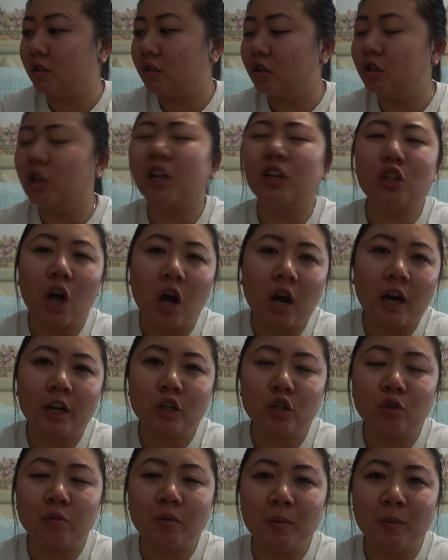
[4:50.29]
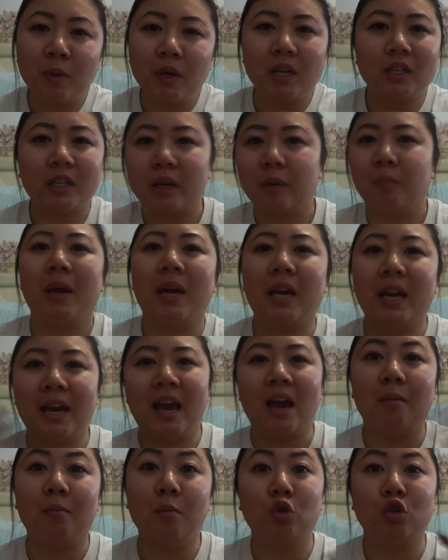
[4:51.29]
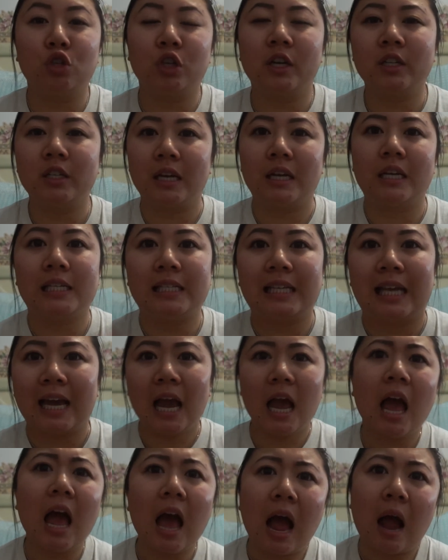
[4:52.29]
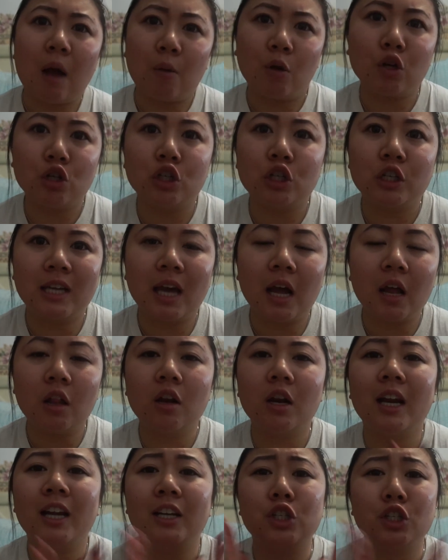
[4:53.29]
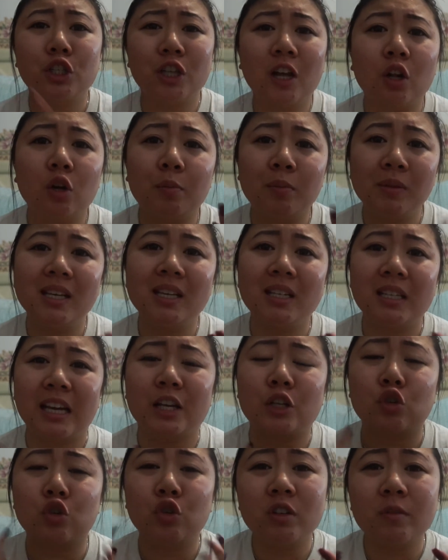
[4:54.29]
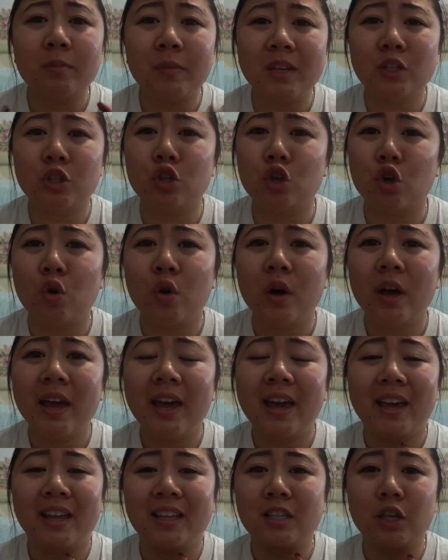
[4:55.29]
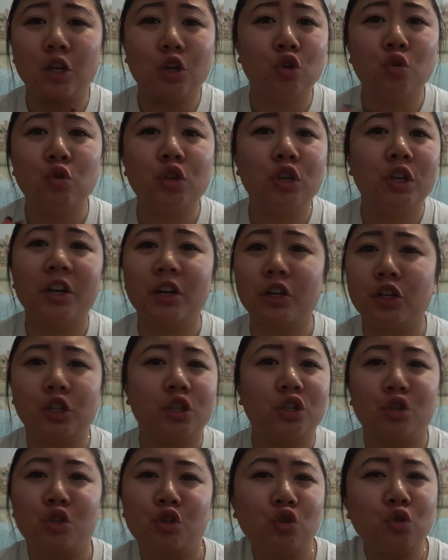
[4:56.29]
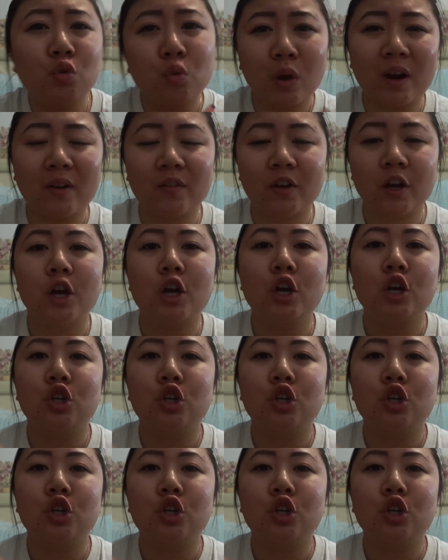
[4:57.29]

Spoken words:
not talking to me, but he's like making hand motions, and he's like, I want you to tell her, like just tell her please, like it's Christmas, you know, it's a new year, just do whatever.